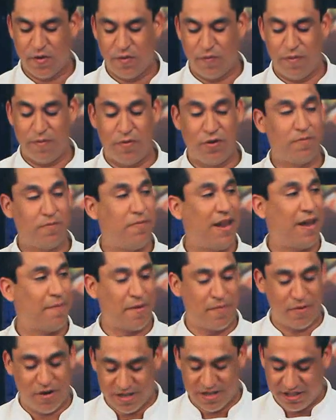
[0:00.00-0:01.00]
we put black
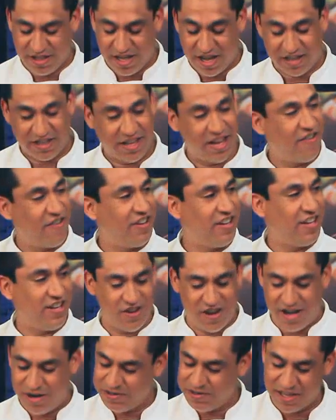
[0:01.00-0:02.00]
pepper and salt. Everything
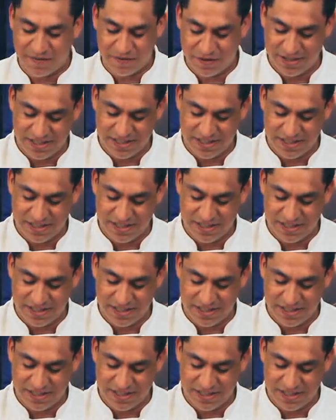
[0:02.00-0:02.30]
you always have to